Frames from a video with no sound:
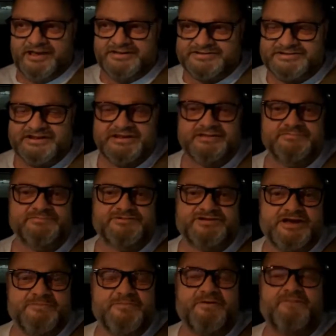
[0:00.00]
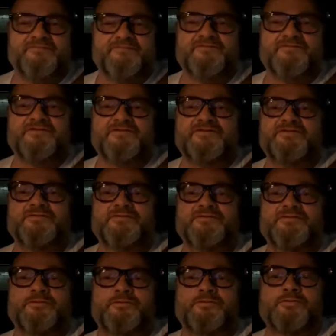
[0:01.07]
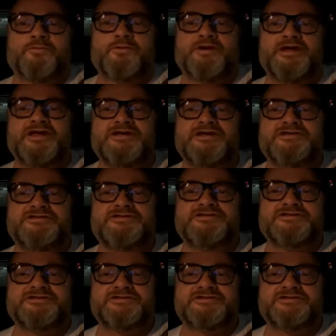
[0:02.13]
I just need some of the regions,